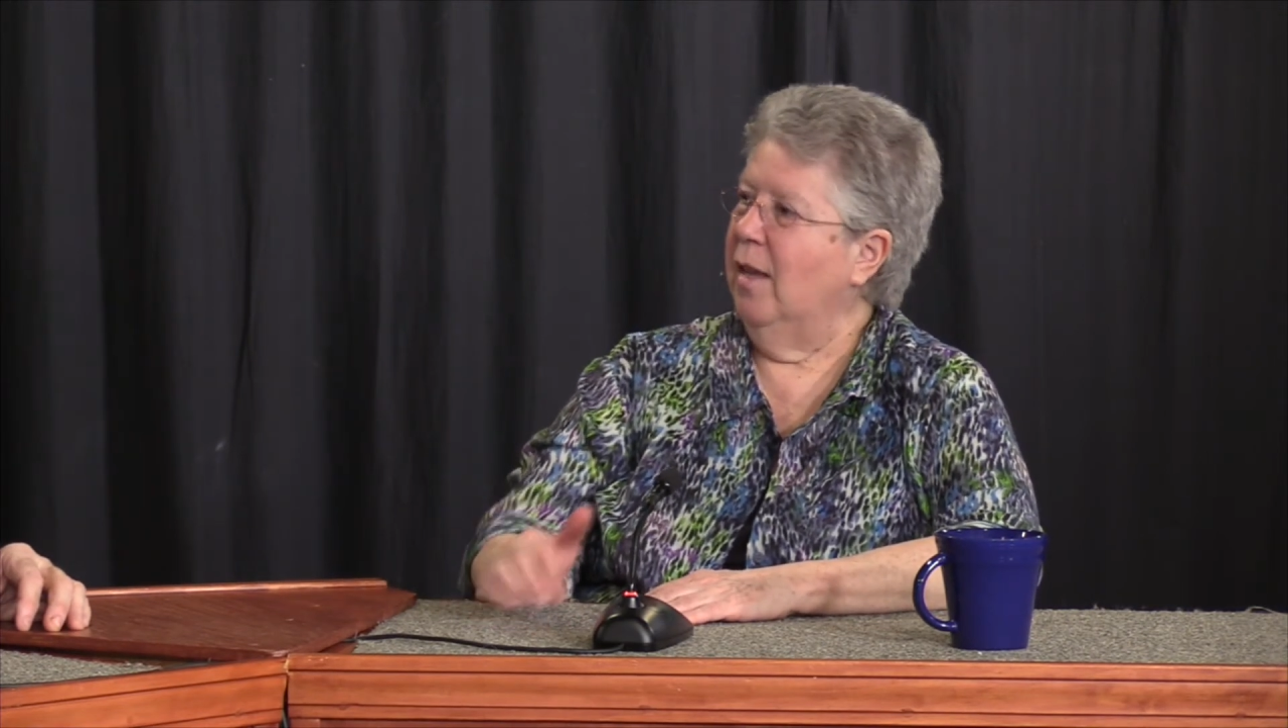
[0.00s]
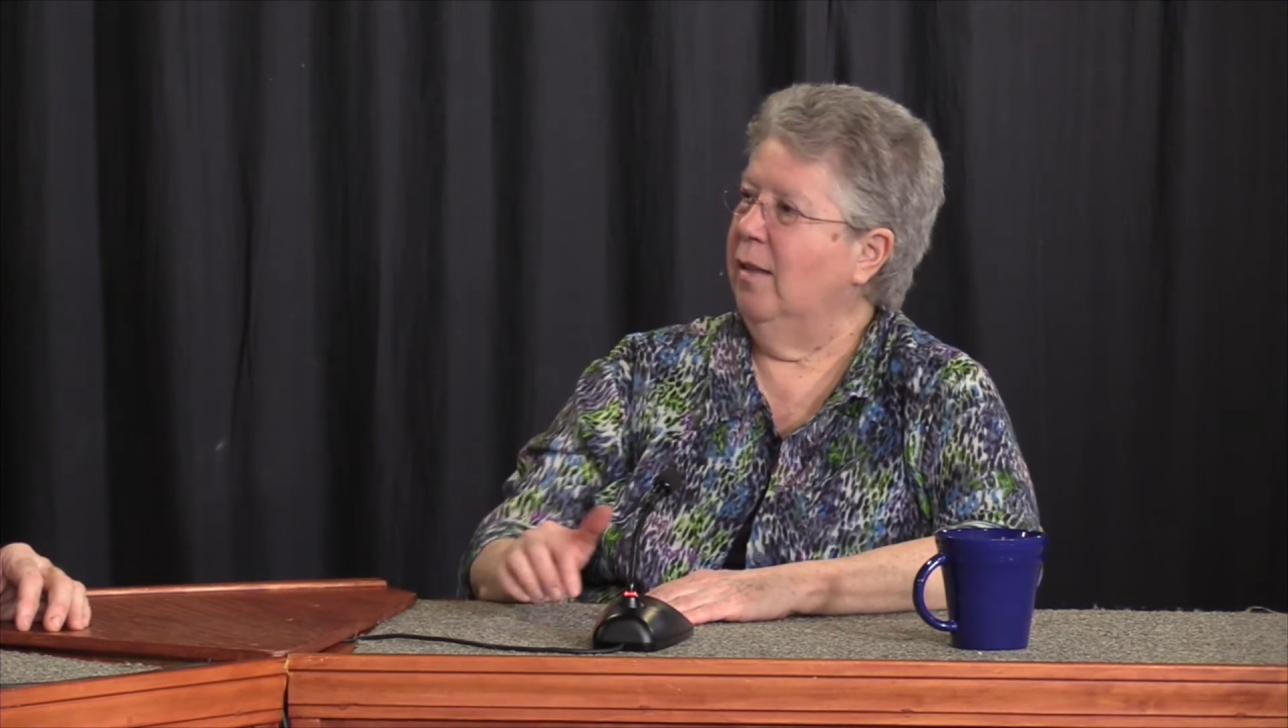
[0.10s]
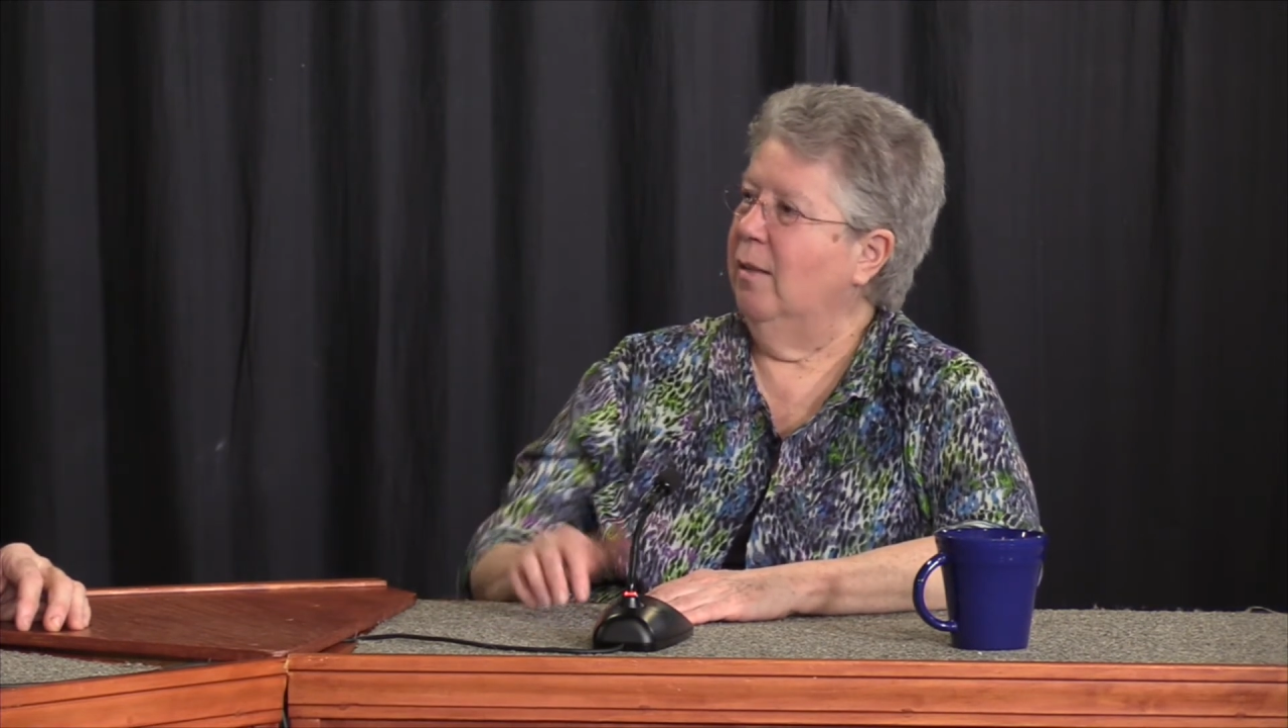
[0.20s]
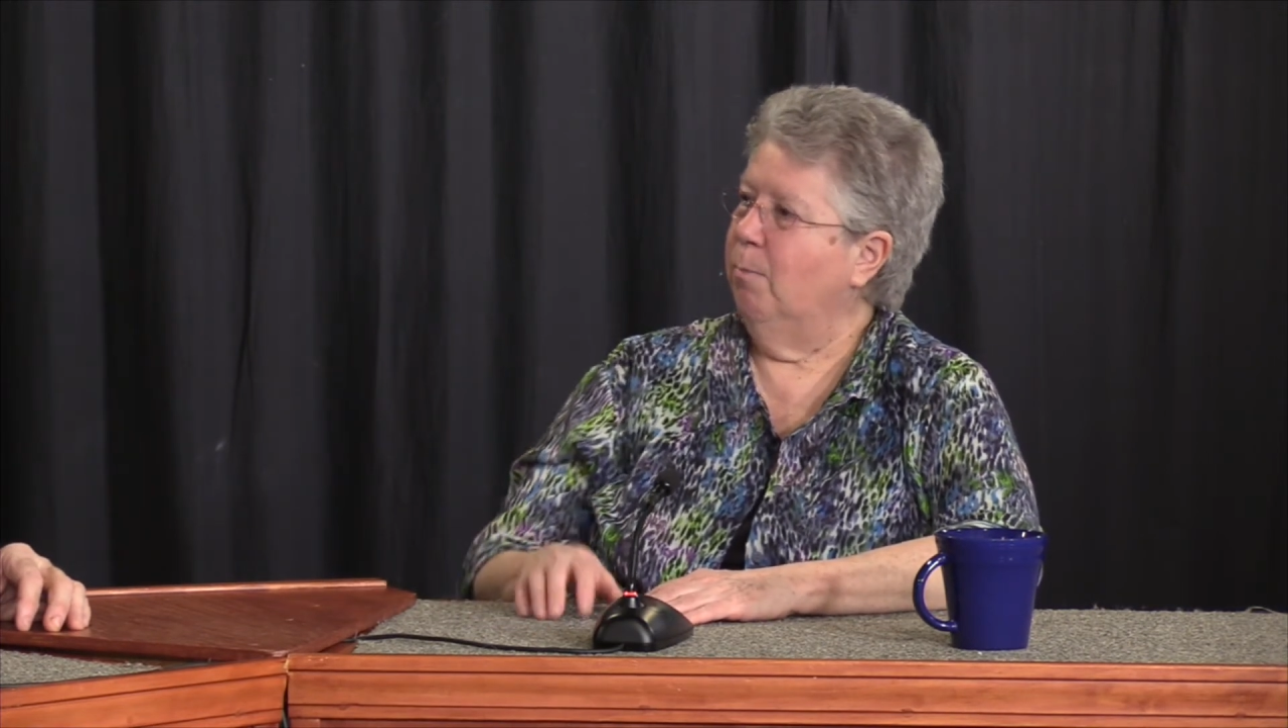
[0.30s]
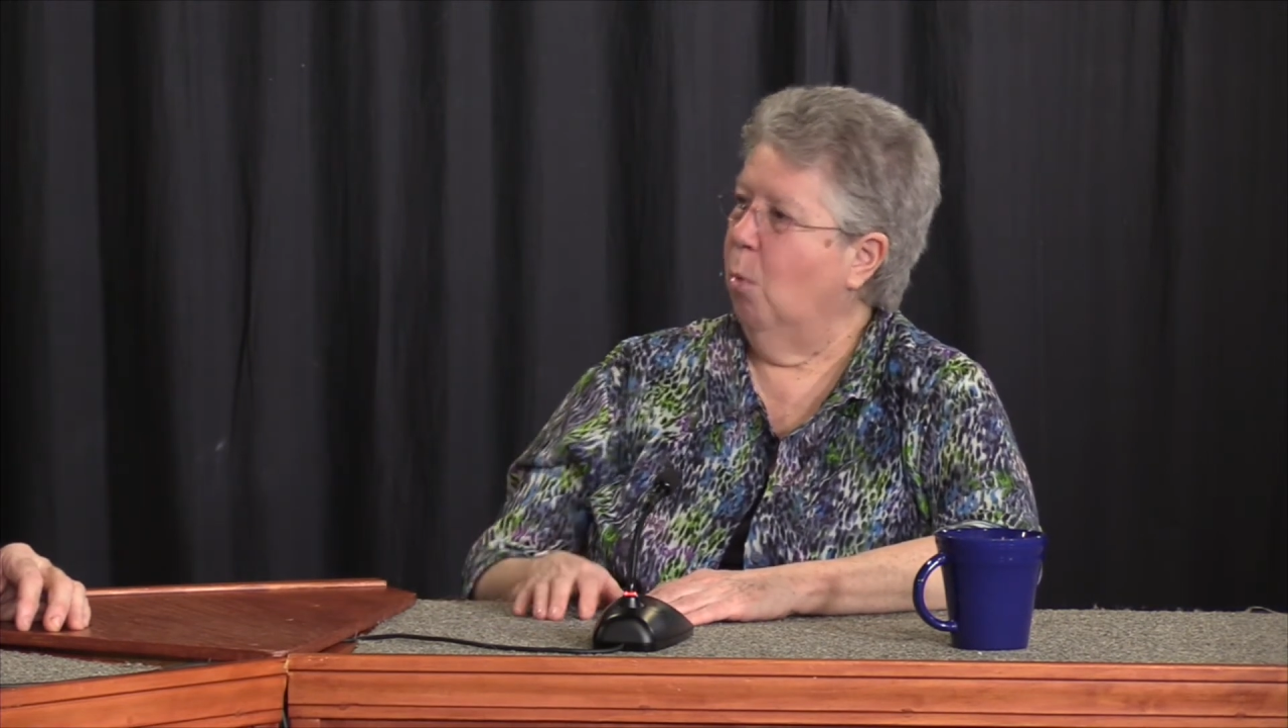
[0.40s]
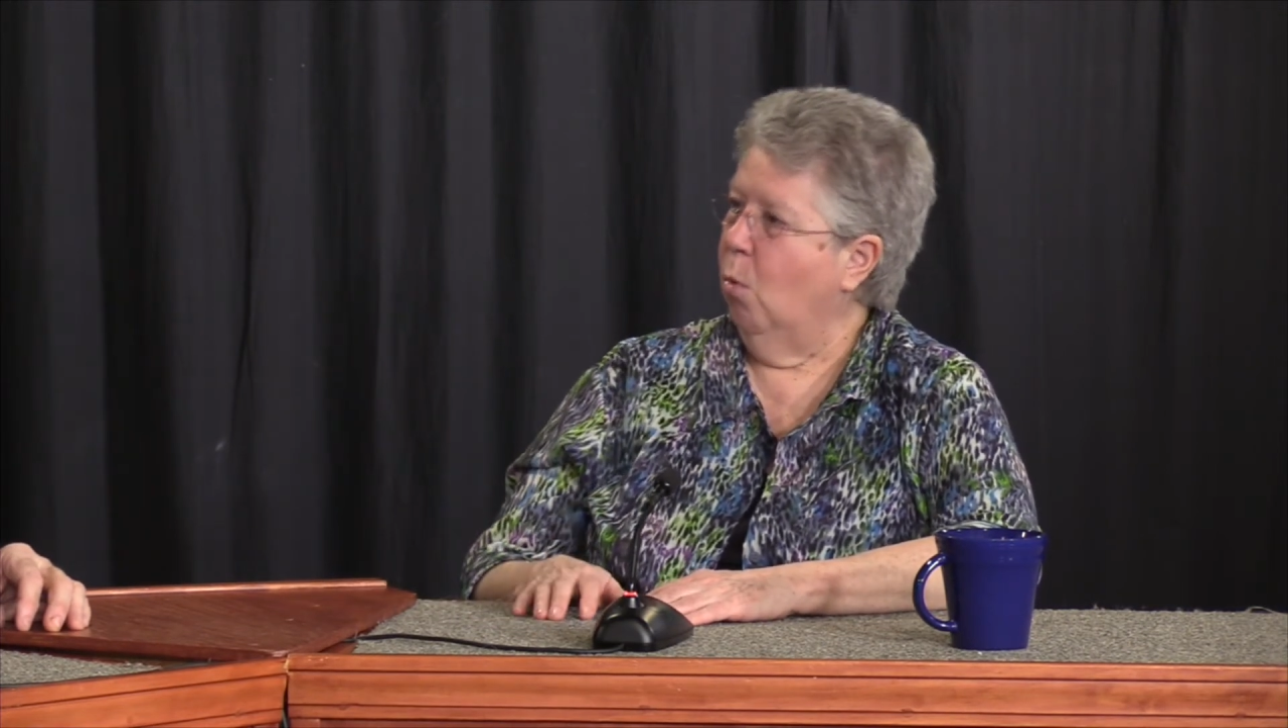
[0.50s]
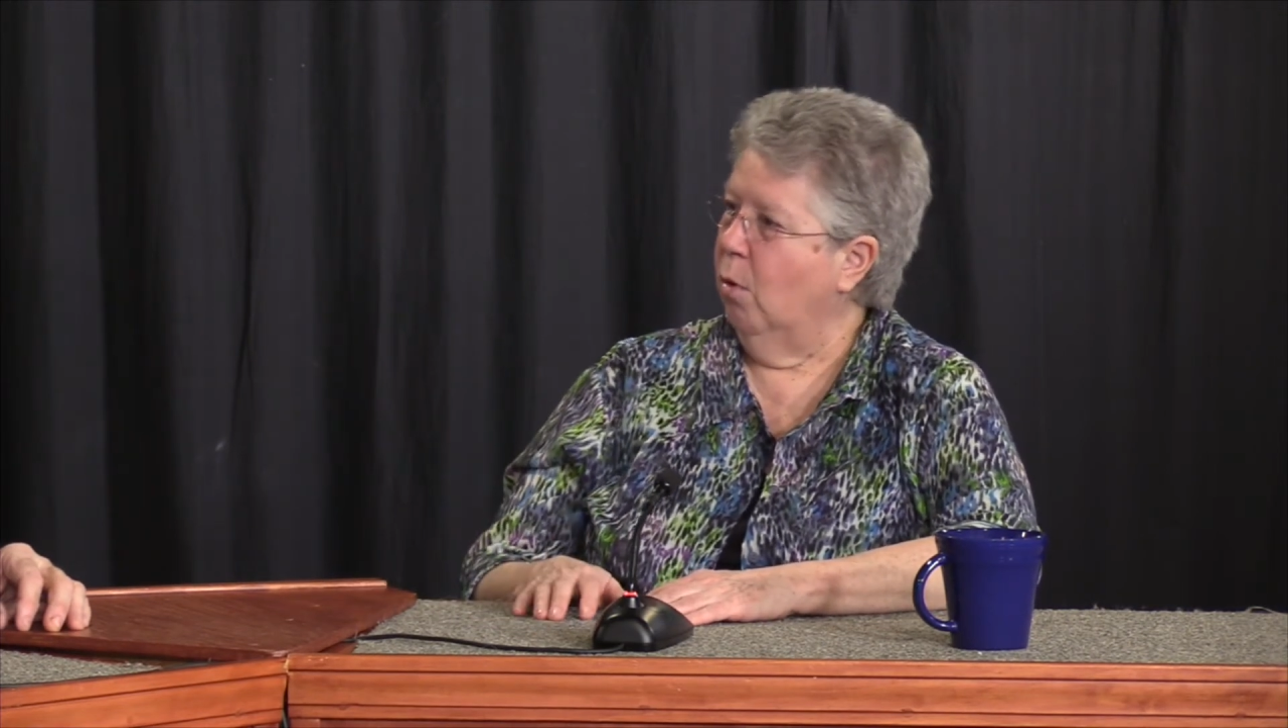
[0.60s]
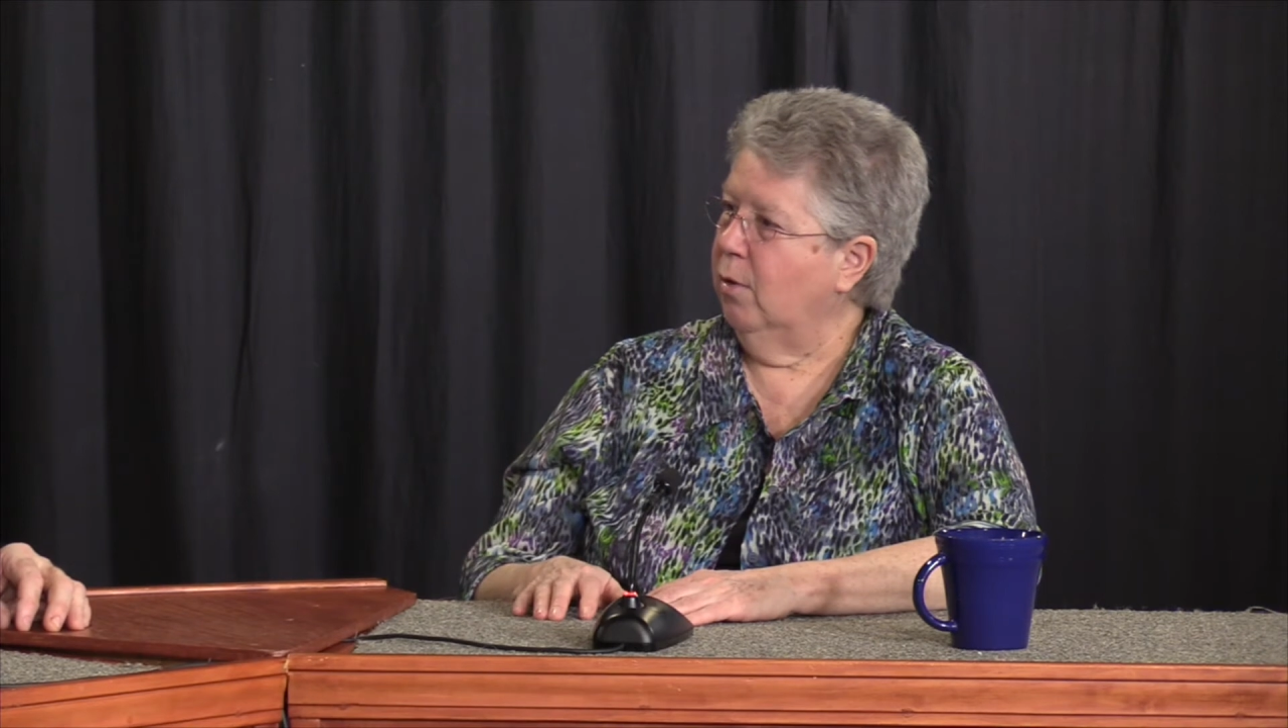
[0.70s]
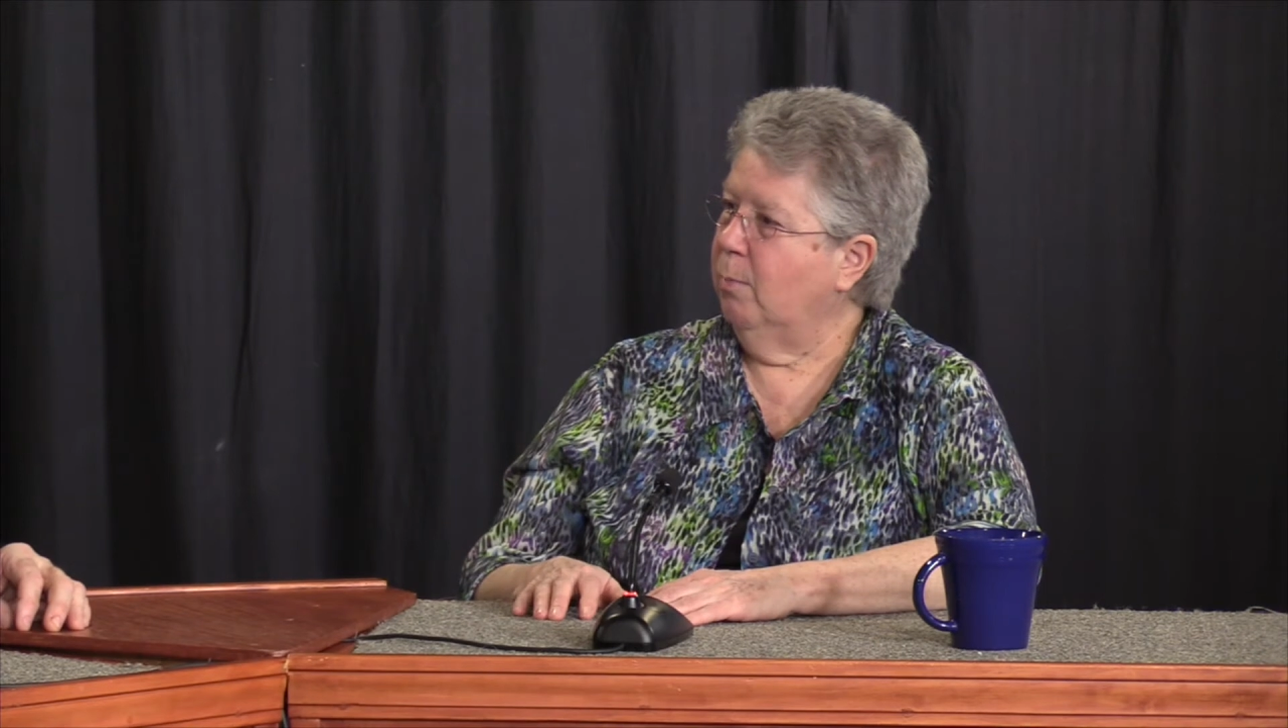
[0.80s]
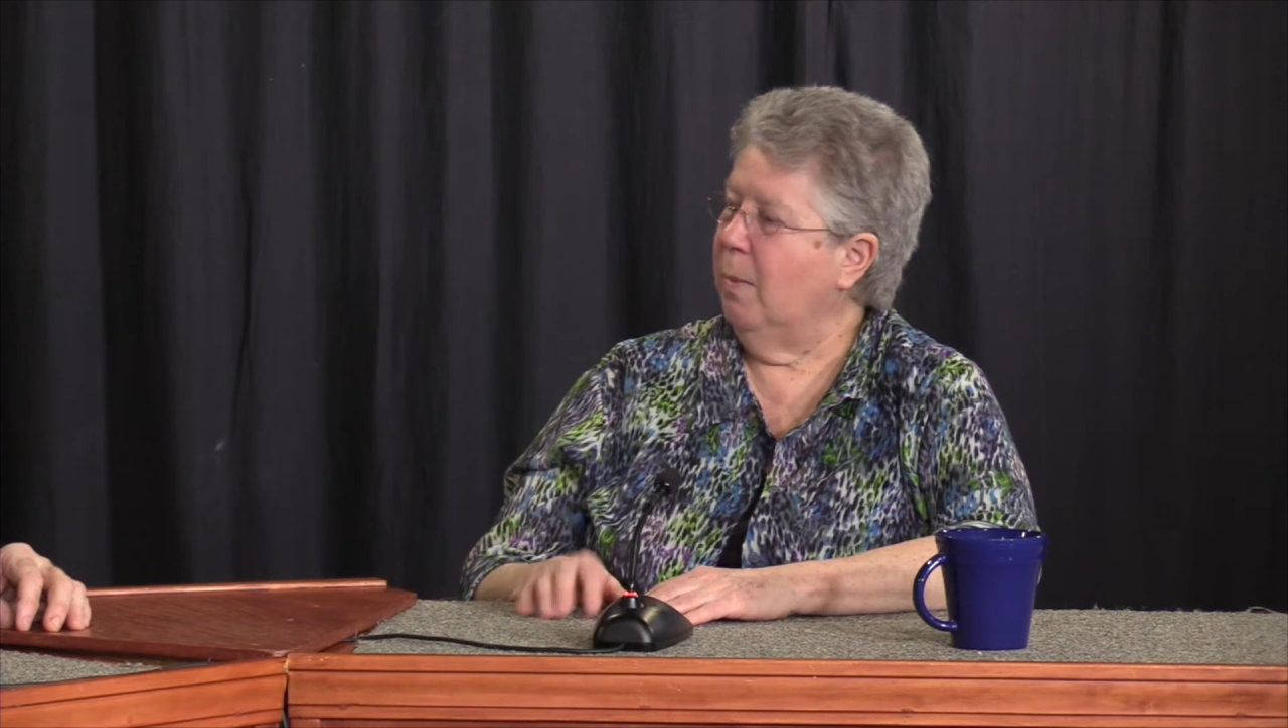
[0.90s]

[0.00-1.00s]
and the boards